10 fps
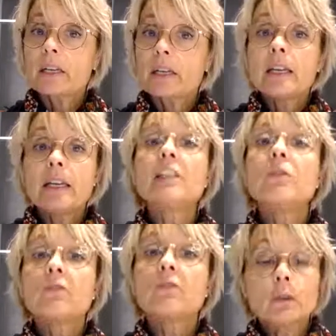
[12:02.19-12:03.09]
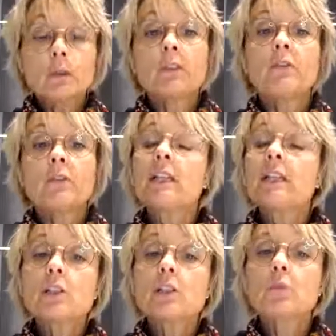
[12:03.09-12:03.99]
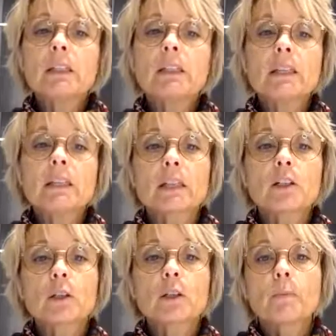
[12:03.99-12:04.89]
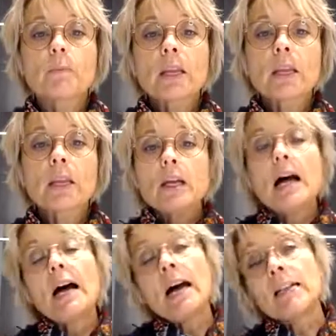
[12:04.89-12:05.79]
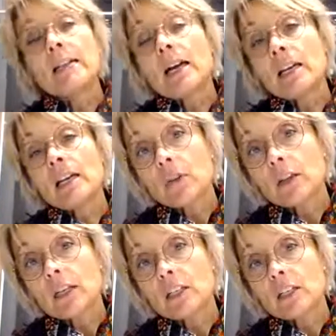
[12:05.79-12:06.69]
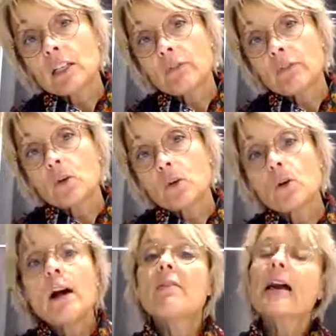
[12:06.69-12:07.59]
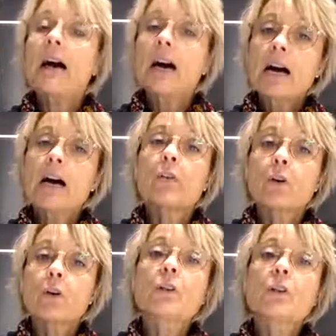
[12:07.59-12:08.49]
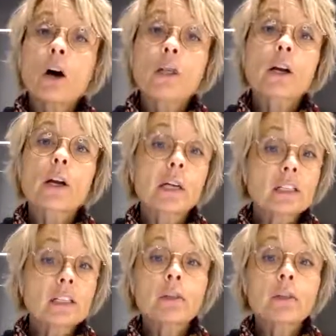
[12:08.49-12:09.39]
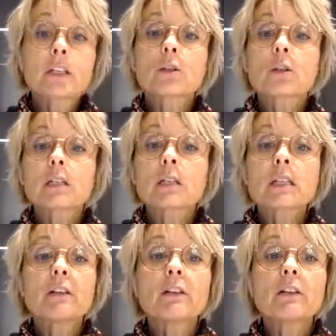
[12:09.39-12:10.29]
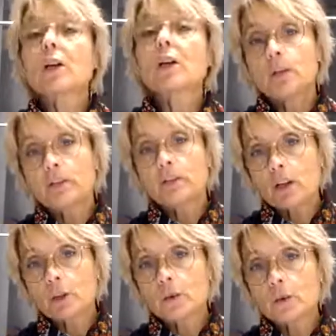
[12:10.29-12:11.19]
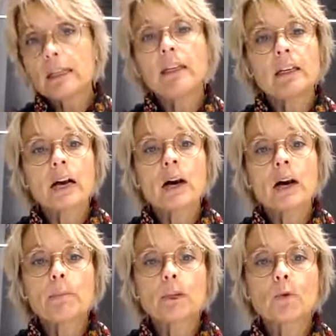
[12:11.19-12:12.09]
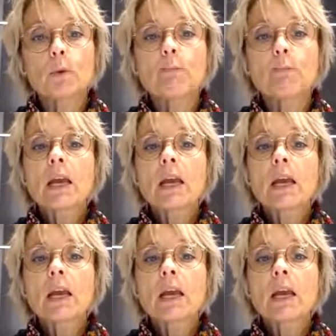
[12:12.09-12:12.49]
It is really essential. And as for the kitchen before, there are of course other criteria to consider for a good feng shui in our bedroom.